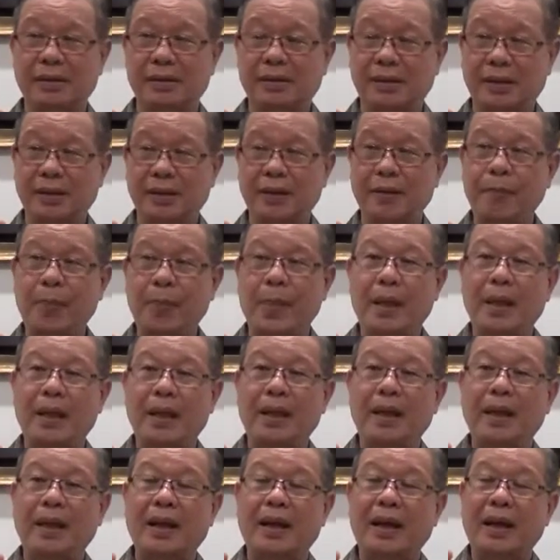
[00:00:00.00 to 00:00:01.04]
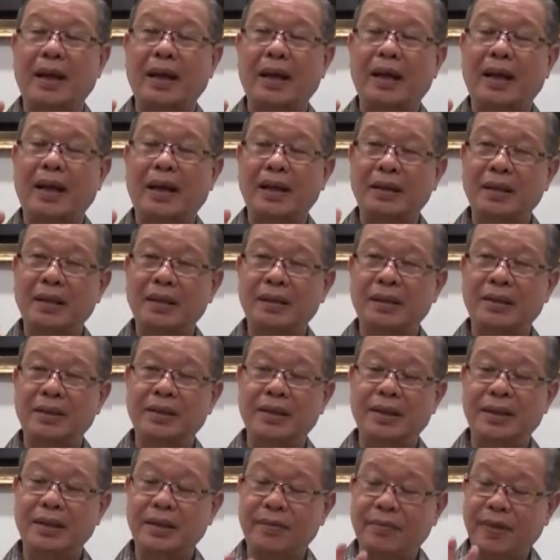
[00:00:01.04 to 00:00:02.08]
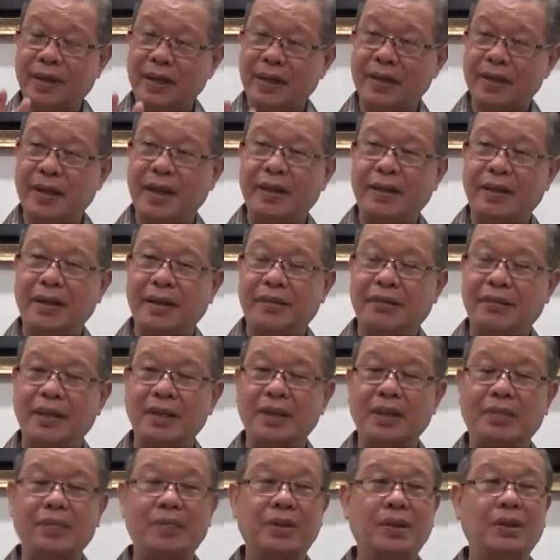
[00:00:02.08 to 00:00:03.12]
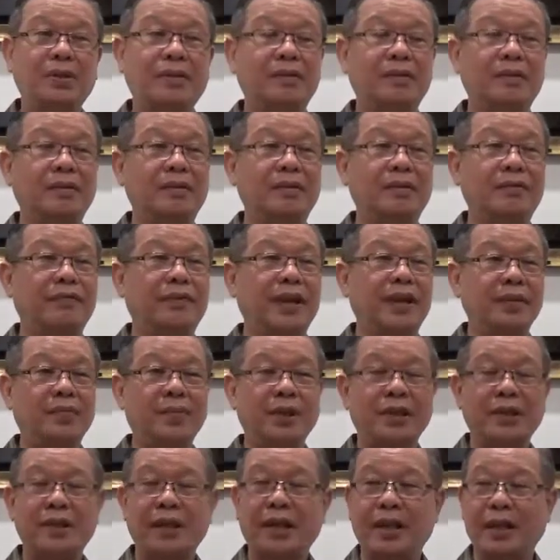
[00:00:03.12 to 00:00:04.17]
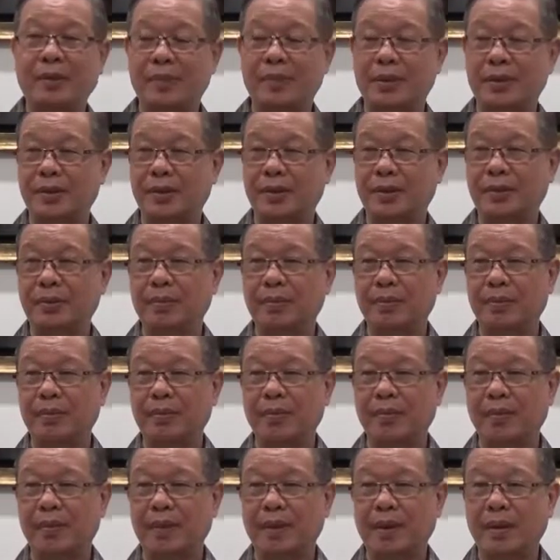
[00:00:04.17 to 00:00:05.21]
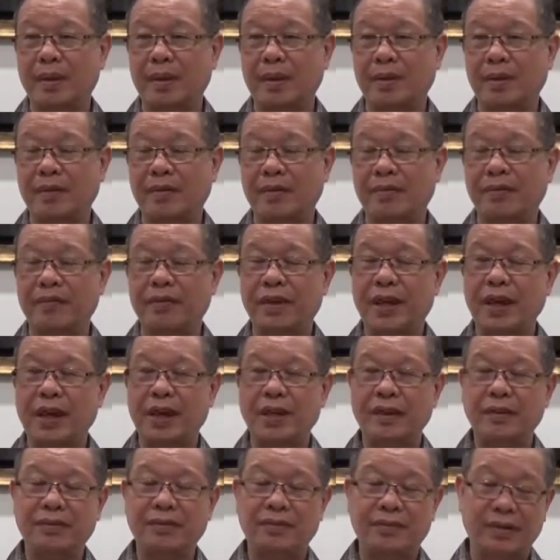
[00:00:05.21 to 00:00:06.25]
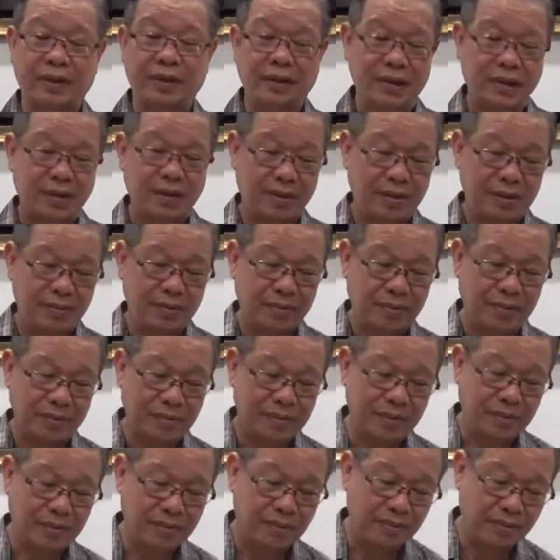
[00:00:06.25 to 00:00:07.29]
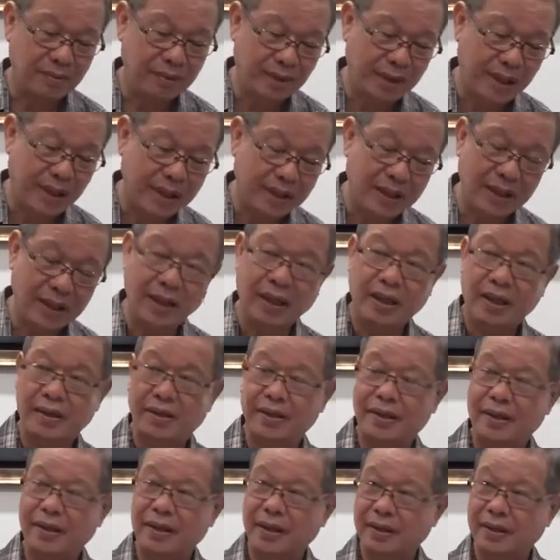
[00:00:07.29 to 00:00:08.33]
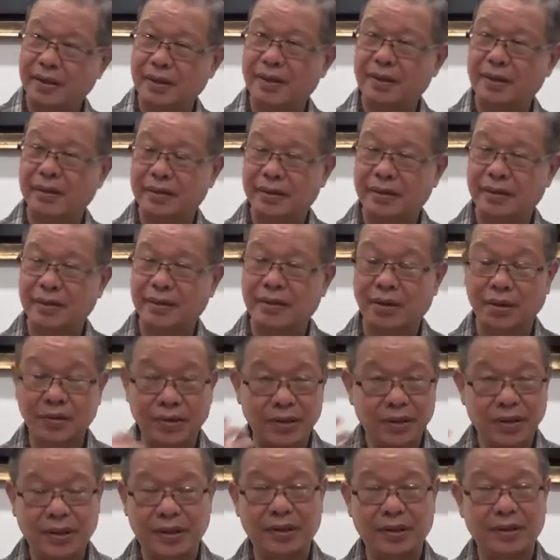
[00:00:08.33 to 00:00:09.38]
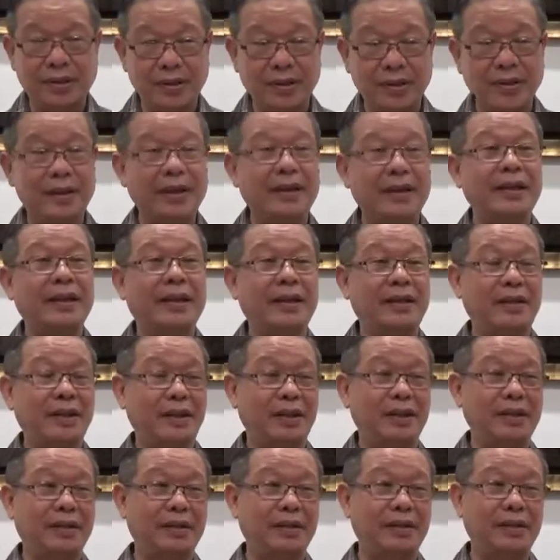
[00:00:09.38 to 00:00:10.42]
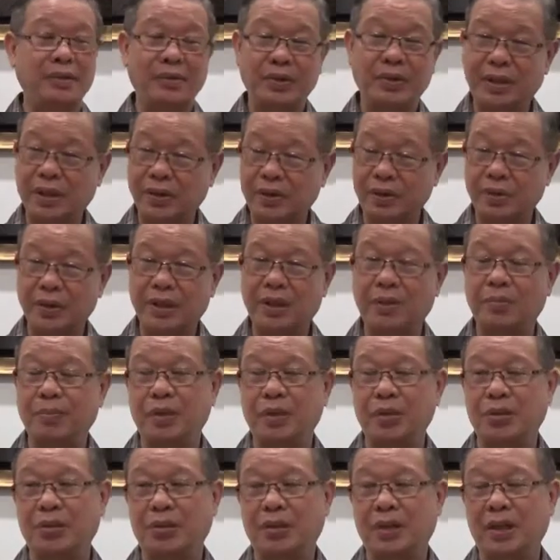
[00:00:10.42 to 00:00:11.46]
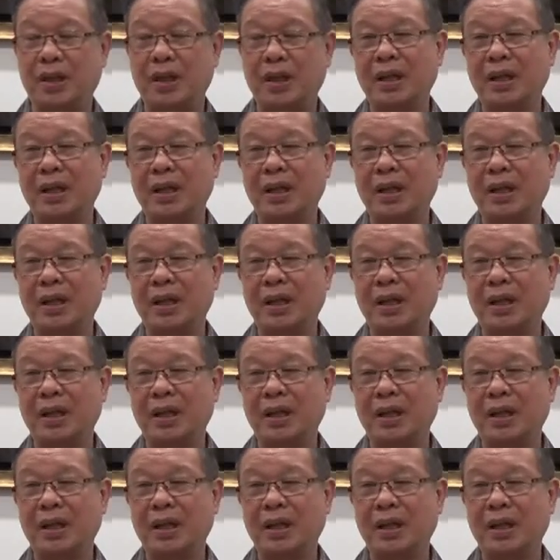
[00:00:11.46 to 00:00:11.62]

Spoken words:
Okay? Other teachings, very direct. For example, five precepts, five aggregates, right? Consciousness, all these are direct. That we can be sure.